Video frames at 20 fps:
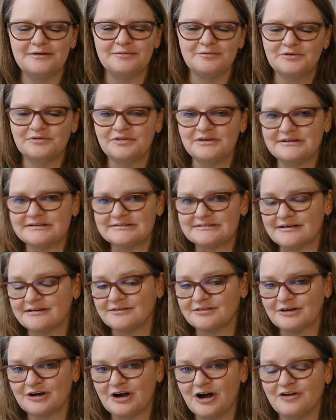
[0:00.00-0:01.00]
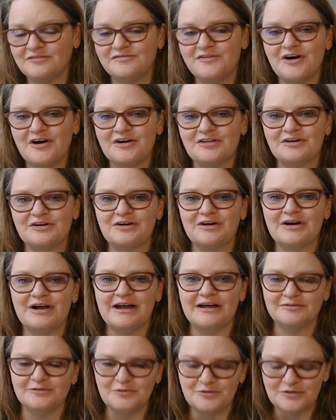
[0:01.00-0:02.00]
with things like The Godfather
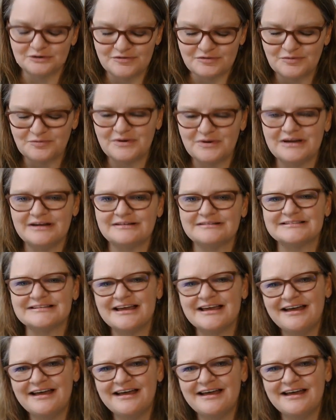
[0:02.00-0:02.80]
and Lord of the Rings,